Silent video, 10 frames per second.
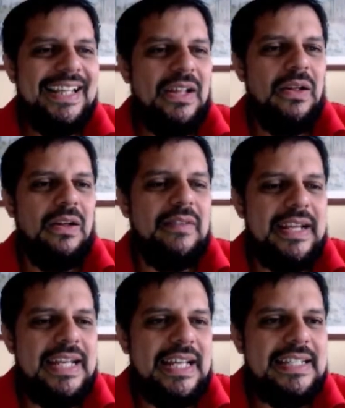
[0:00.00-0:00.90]
All right,
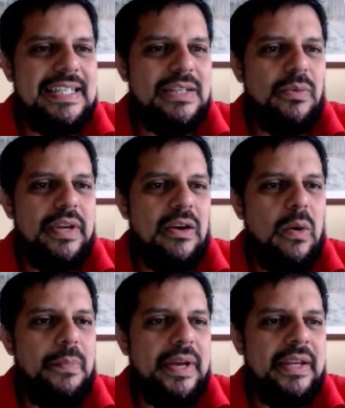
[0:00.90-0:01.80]
next we
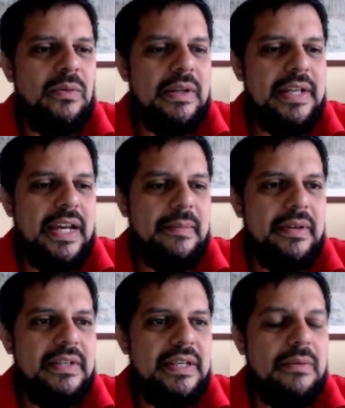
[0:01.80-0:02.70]
open 1
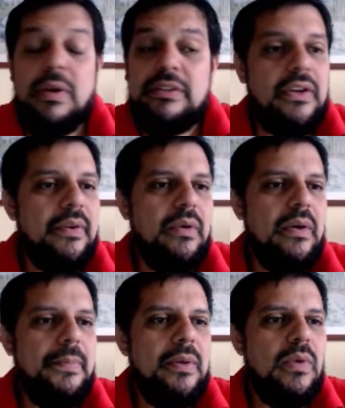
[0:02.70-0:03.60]
diamond. We
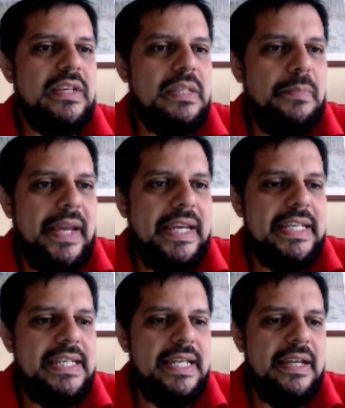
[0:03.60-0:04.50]
open 1
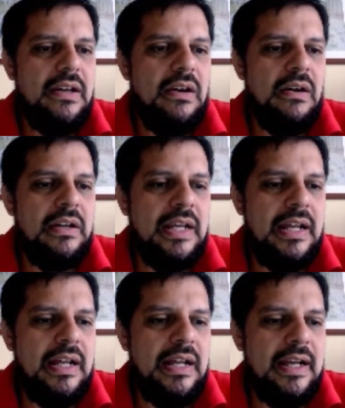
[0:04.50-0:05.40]
spade on
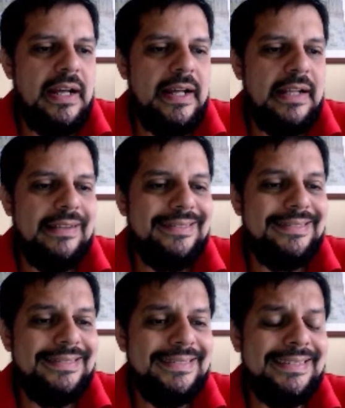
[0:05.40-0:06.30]
a
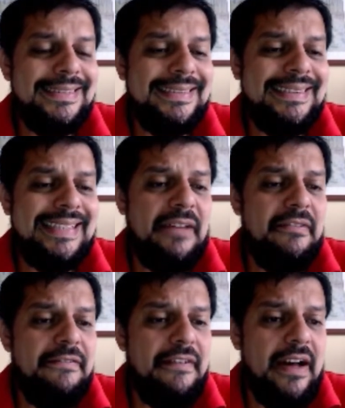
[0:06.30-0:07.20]

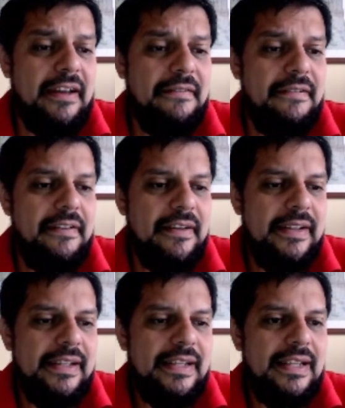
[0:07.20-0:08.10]
7-5,
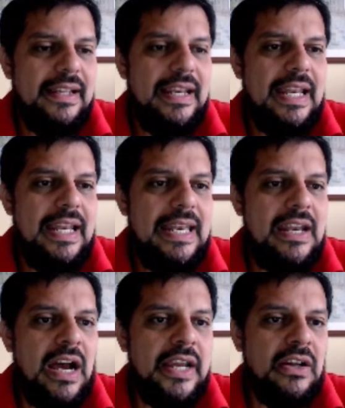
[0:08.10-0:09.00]

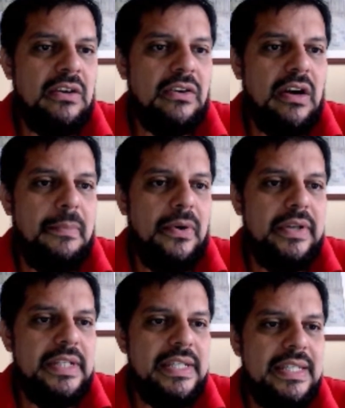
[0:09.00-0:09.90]
9 honor card
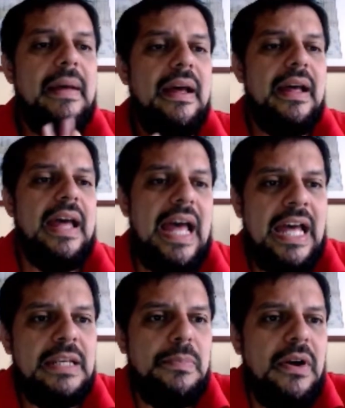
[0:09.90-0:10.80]
points,
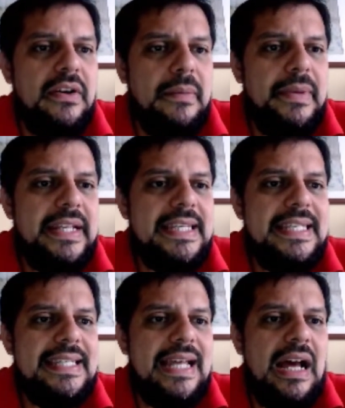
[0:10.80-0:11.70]
and partner
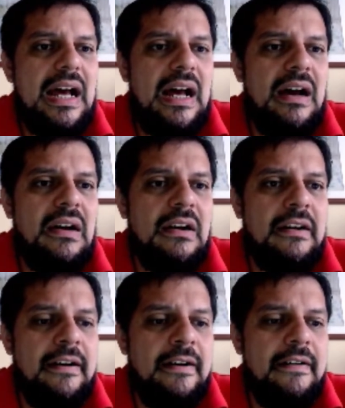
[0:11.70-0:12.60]
bids our